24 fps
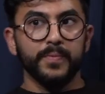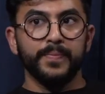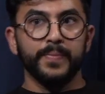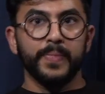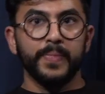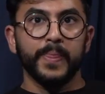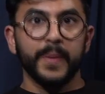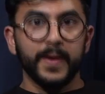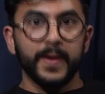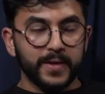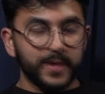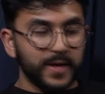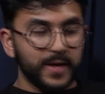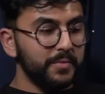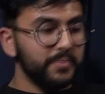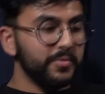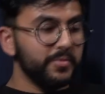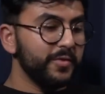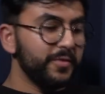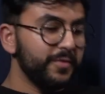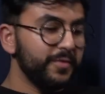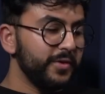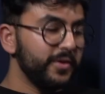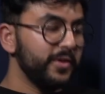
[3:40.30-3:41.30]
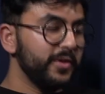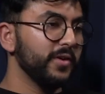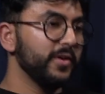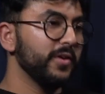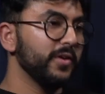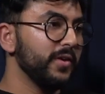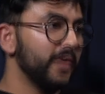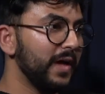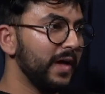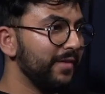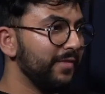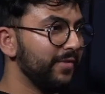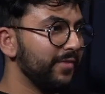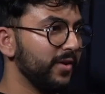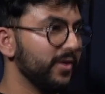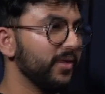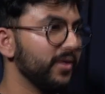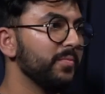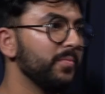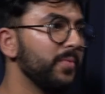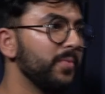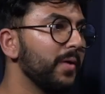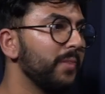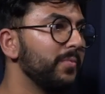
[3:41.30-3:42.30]
in terms of, having your
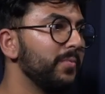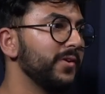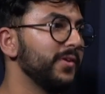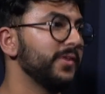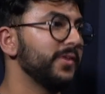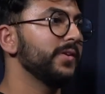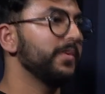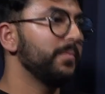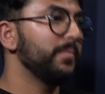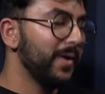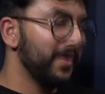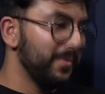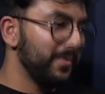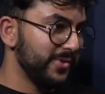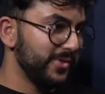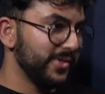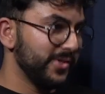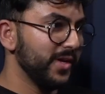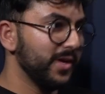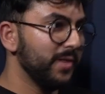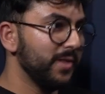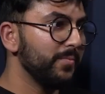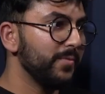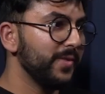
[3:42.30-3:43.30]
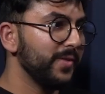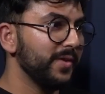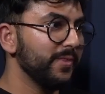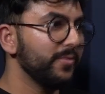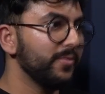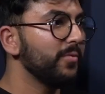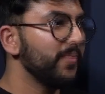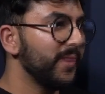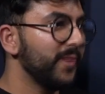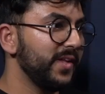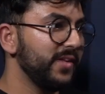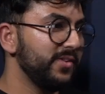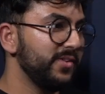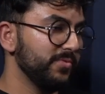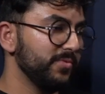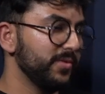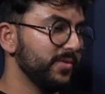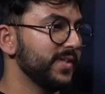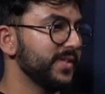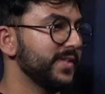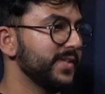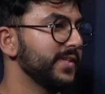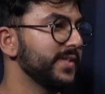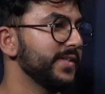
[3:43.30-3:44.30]
own publishing company, what made you want
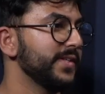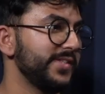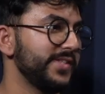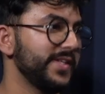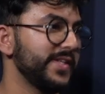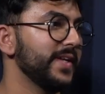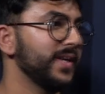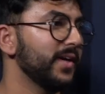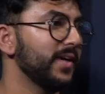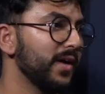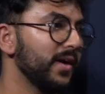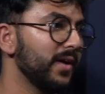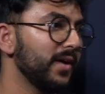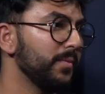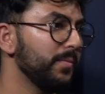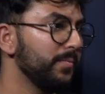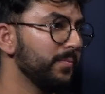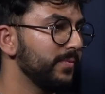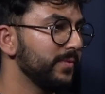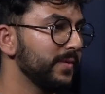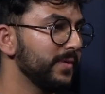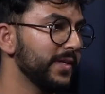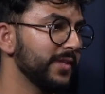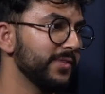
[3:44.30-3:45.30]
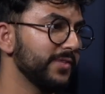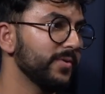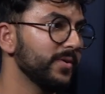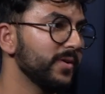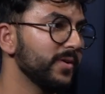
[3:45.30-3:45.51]
to set that up as well?